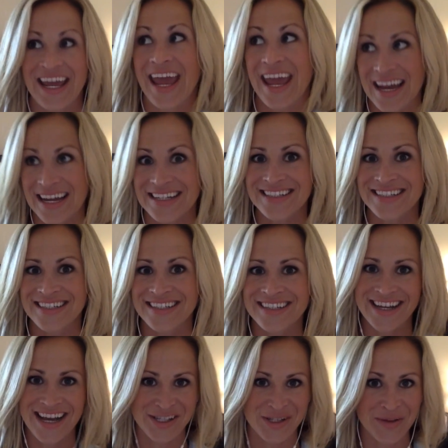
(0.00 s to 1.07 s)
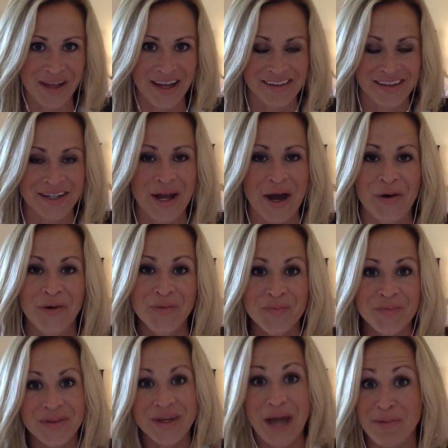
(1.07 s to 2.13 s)
And as you likely know,
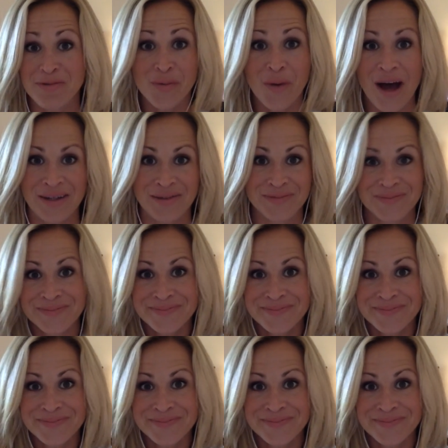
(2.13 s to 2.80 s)
the Cubs won.